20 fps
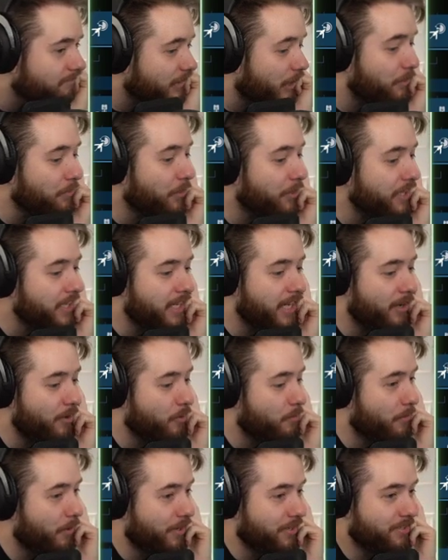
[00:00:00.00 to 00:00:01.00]
I want to
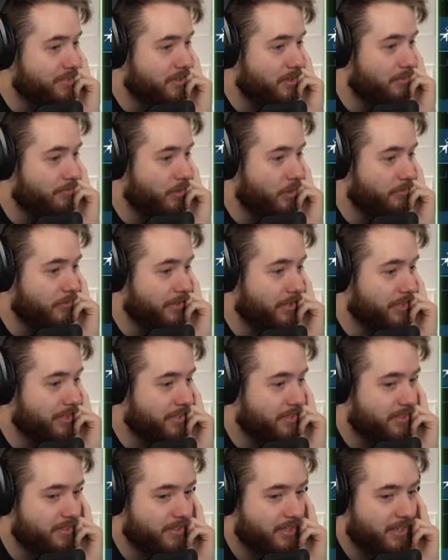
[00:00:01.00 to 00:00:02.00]
kill myself over
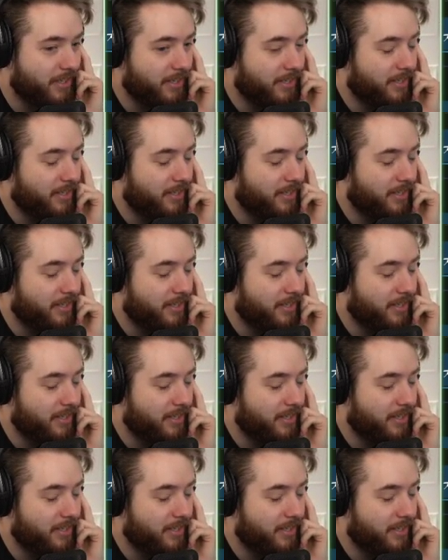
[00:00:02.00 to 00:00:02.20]
this.